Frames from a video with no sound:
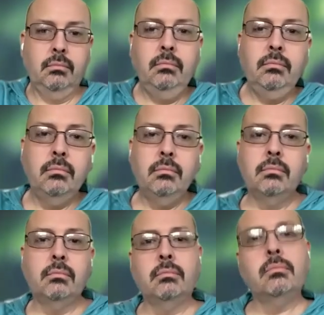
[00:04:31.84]

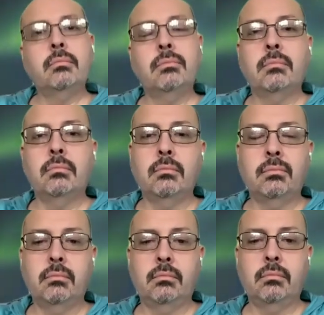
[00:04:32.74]

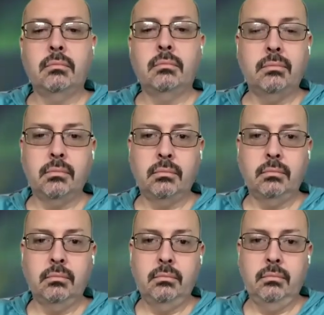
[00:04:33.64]

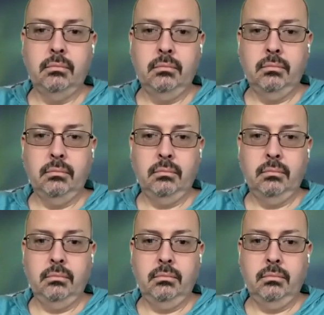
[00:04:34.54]
(silent)